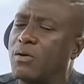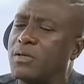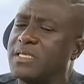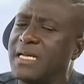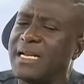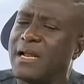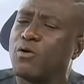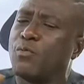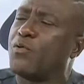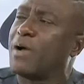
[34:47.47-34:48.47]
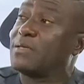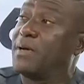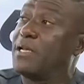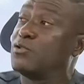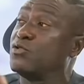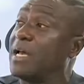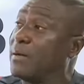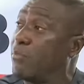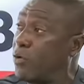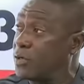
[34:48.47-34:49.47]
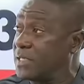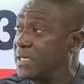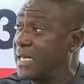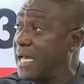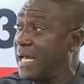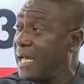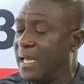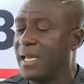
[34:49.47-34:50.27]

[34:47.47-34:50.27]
boss there.